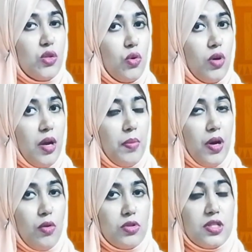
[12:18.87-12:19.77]
know
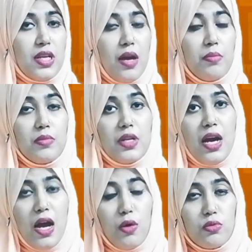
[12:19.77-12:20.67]
about some
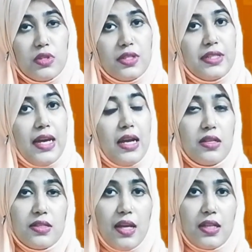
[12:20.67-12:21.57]
nouns
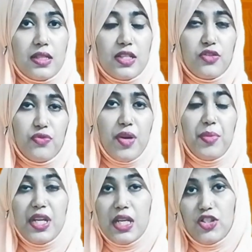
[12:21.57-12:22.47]
that suggest
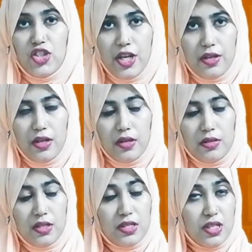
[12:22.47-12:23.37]
feminine gender.
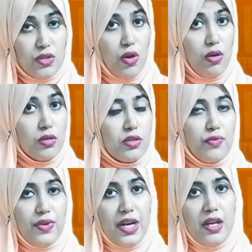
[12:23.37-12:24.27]
This is also
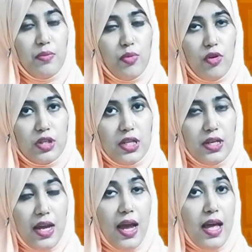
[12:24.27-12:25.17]
very
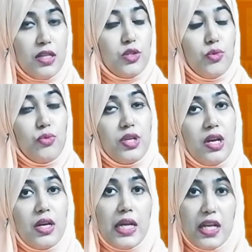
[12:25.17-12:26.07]
important as we
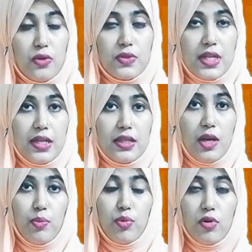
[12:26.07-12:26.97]
are using
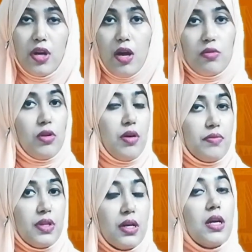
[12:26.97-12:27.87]
the pronoun
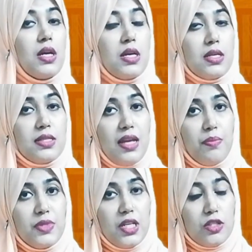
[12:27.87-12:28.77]
of the
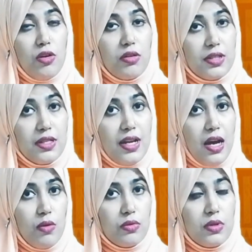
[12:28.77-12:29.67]
subject or the
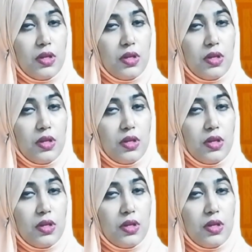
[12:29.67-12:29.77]
noun.